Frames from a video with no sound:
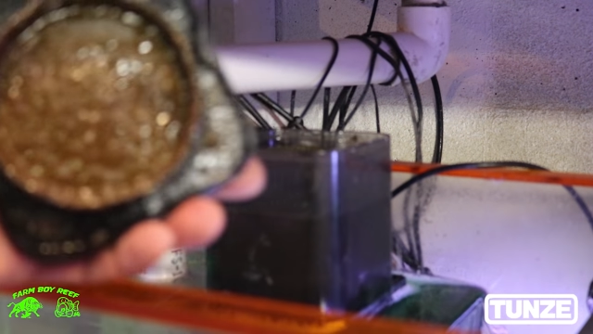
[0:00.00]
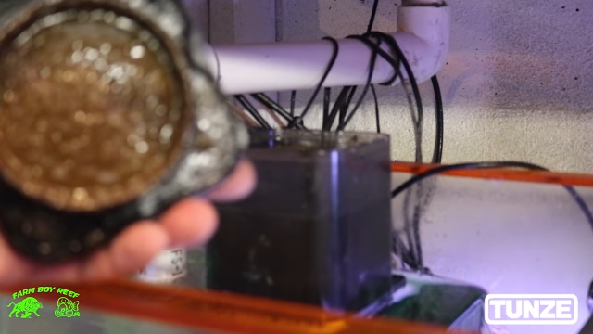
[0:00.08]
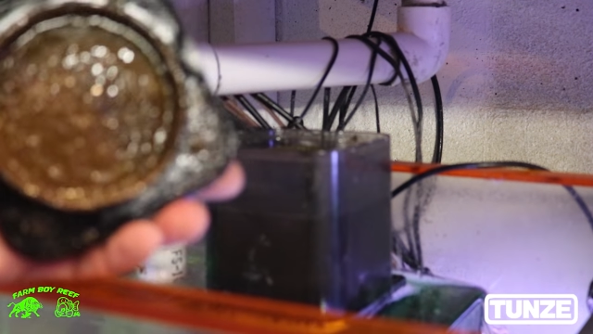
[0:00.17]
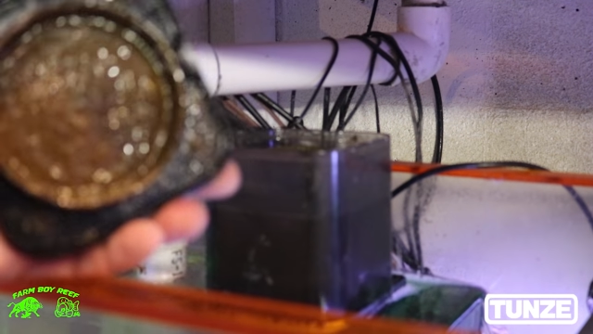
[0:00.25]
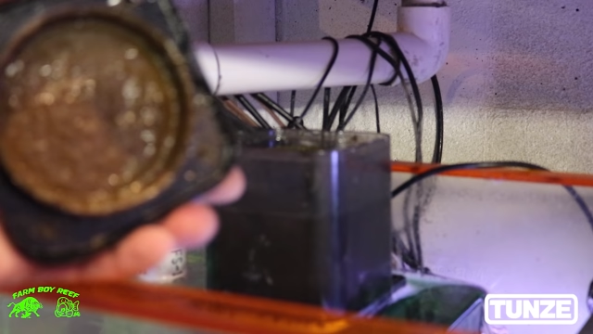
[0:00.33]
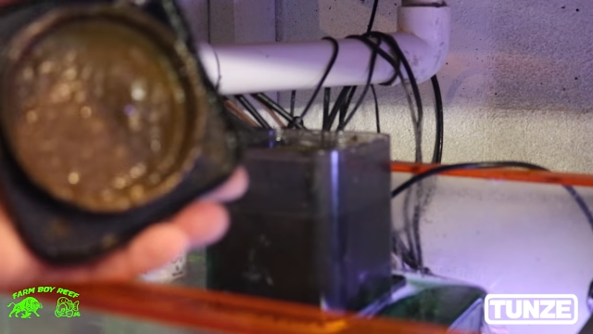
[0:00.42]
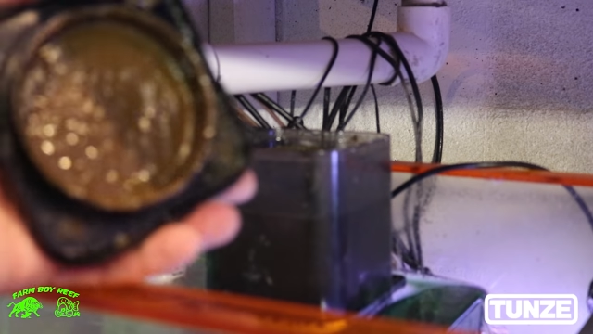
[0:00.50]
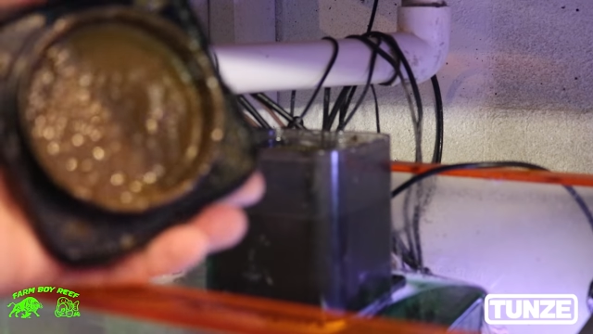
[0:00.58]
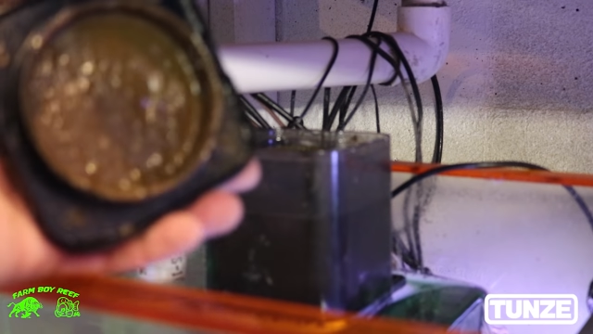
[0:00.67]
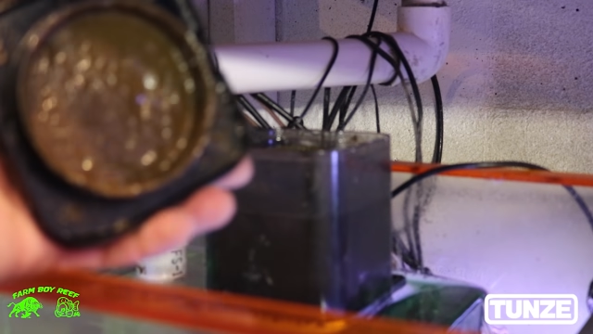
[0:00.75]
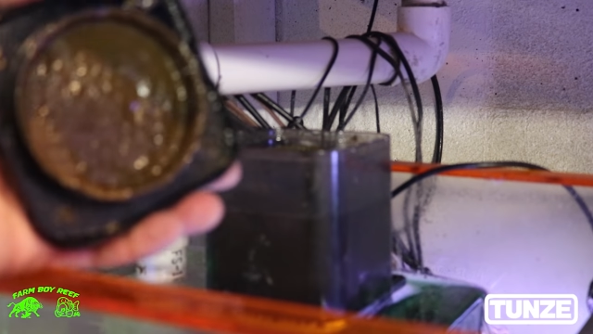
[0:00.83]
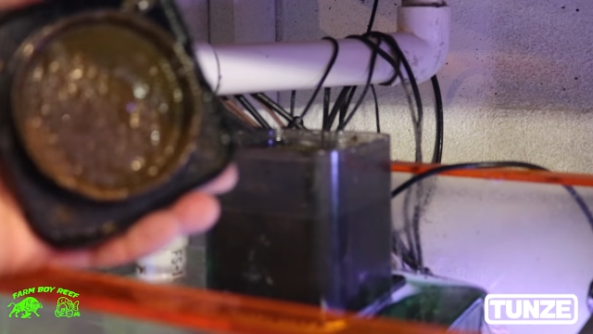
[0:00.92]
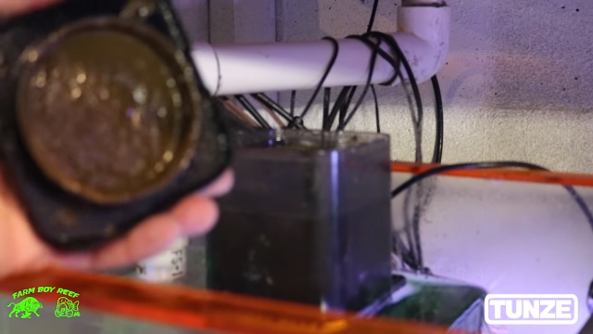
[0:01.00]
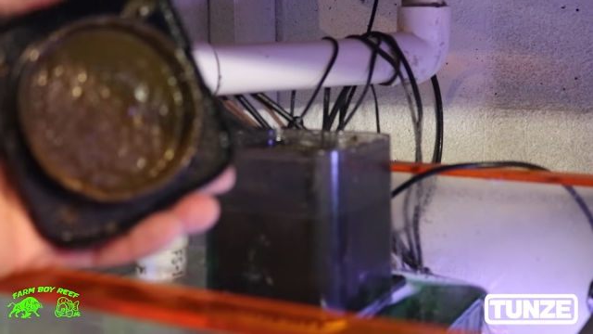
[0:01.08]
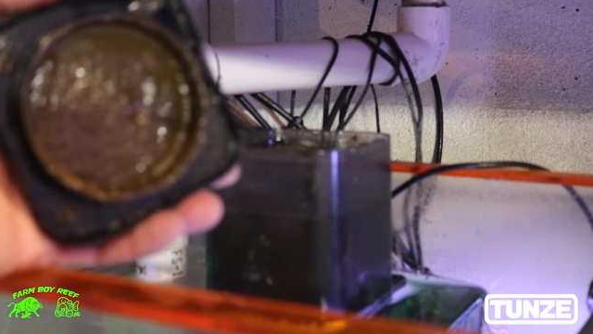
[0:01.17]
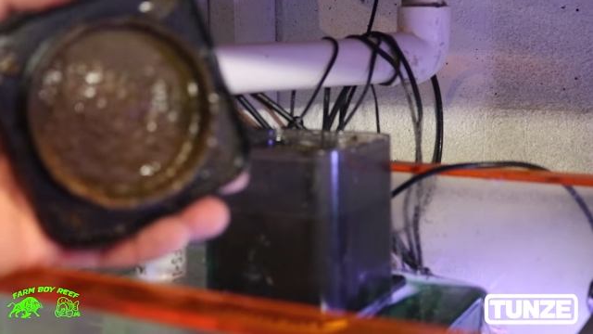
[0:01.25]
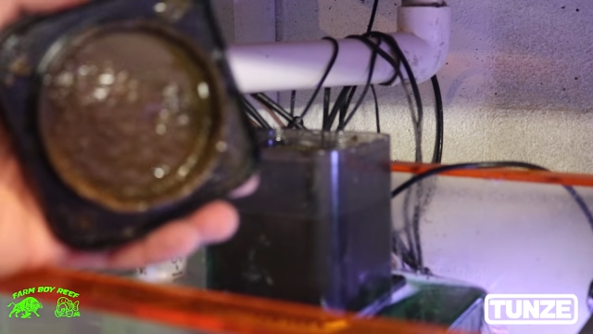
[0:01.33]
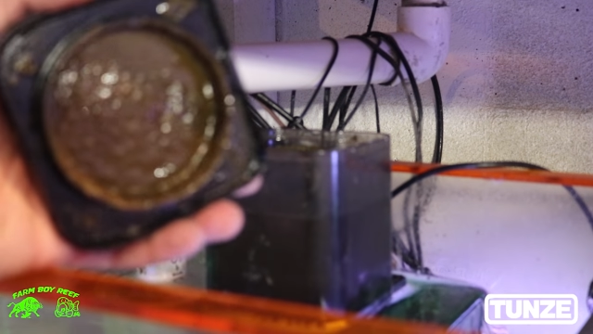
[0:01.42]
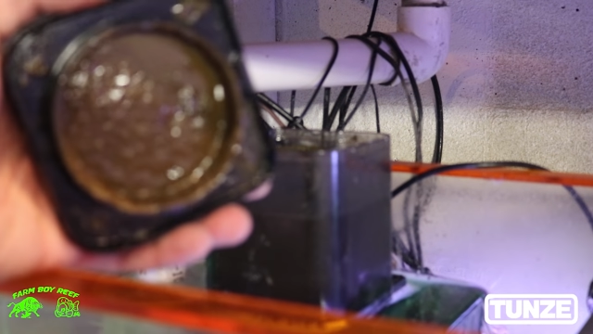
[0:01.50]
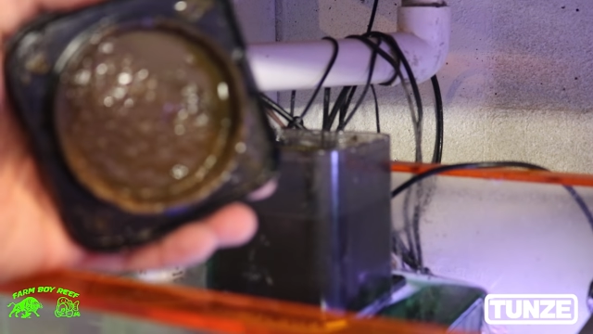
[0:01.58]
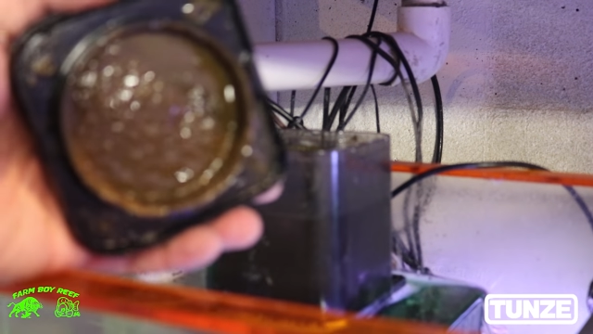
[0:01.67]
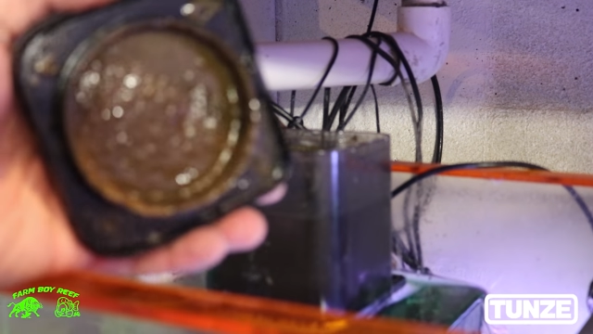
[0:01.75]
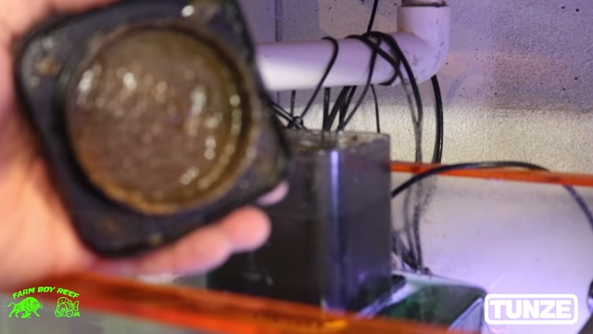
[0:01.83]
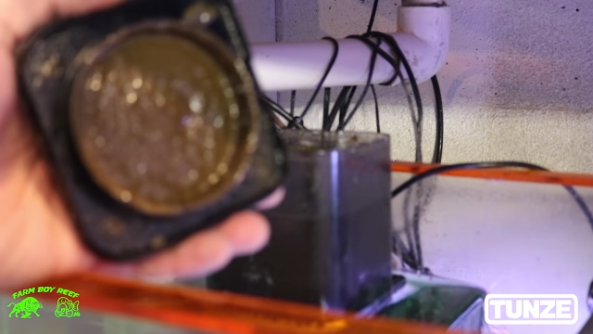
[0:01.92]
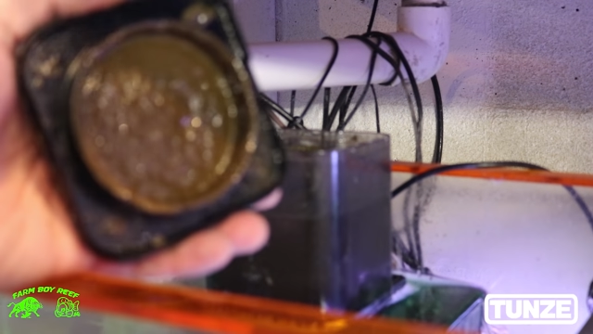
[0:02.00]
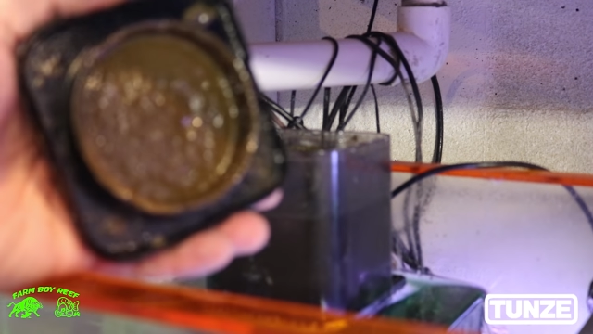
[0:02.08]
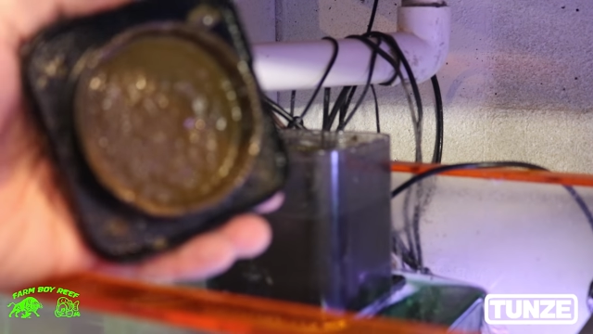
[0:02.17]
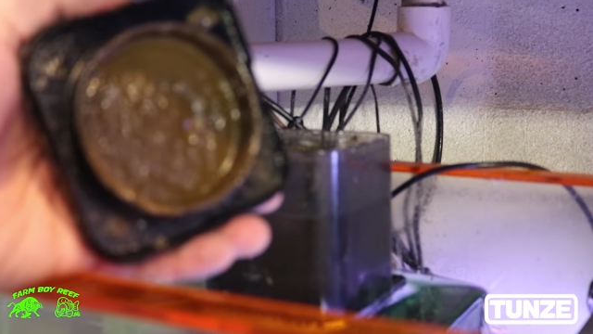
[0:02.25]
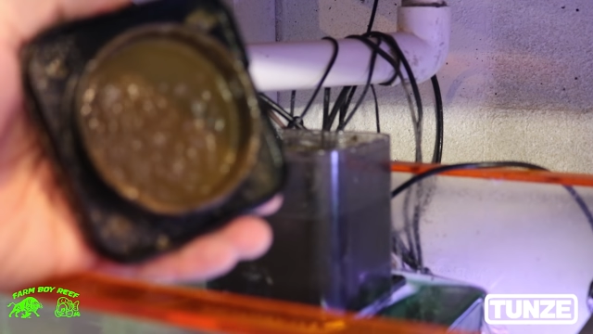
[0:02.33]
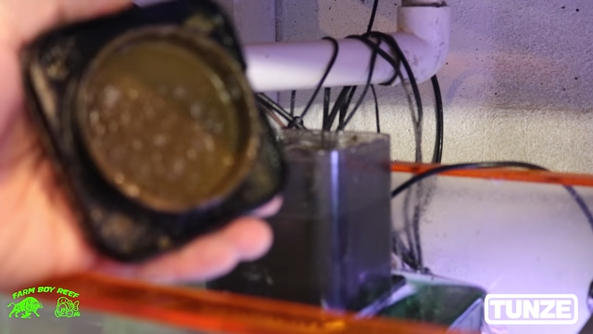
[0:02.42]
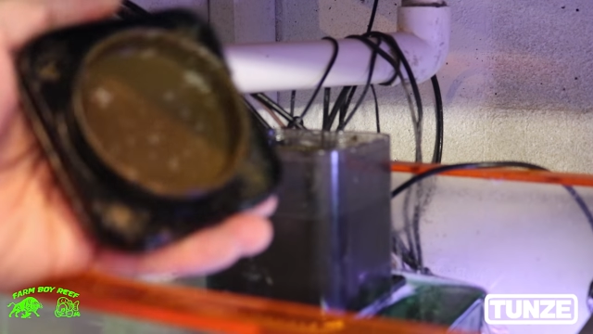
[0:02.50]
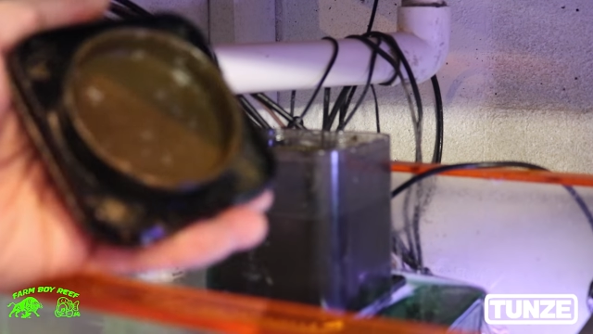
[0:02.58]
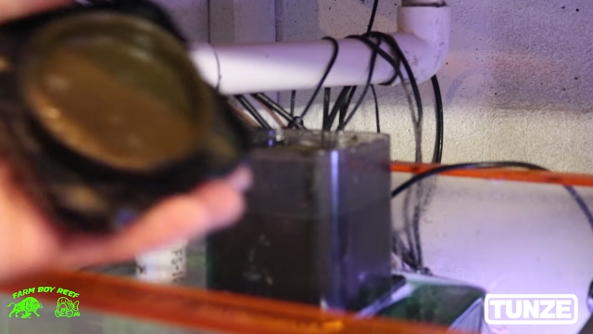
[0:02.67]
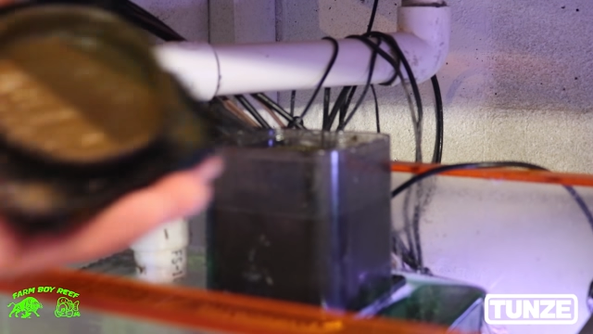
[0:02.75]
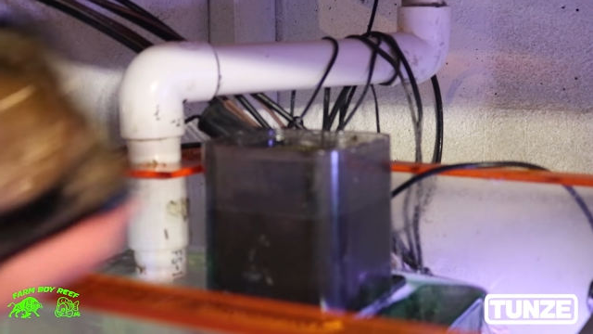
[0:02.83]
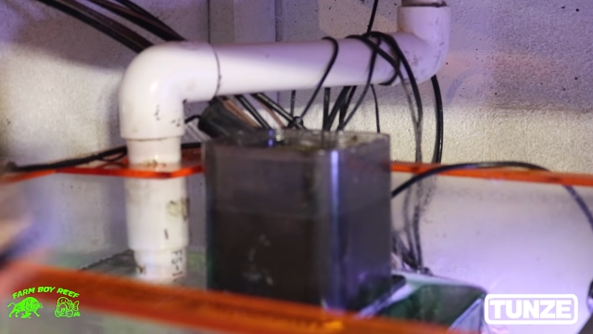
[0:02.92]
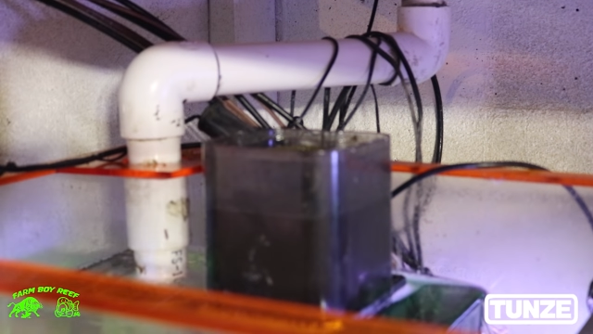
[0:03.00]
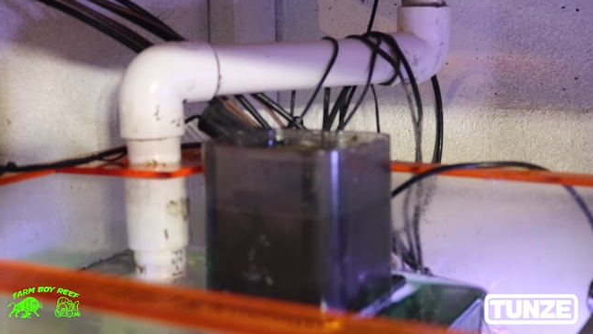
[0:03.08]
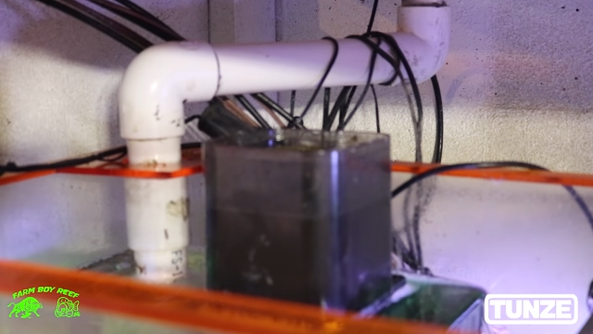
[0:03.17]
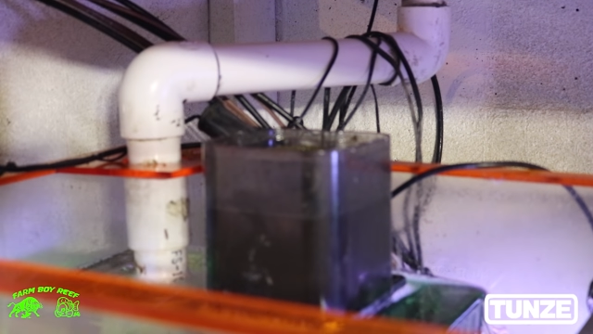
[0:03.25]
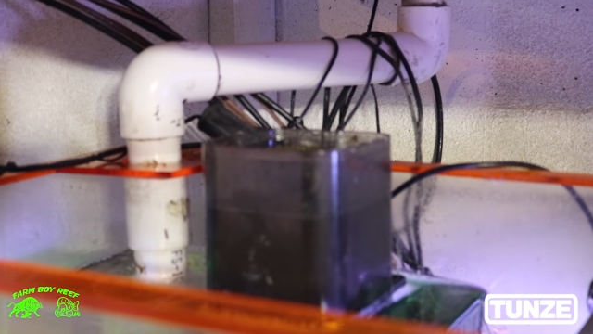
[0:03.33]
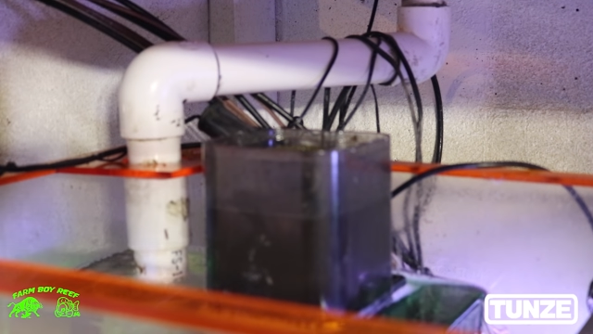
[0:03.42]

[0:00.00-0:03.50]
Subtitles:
No face is visible, so there are no lips to read.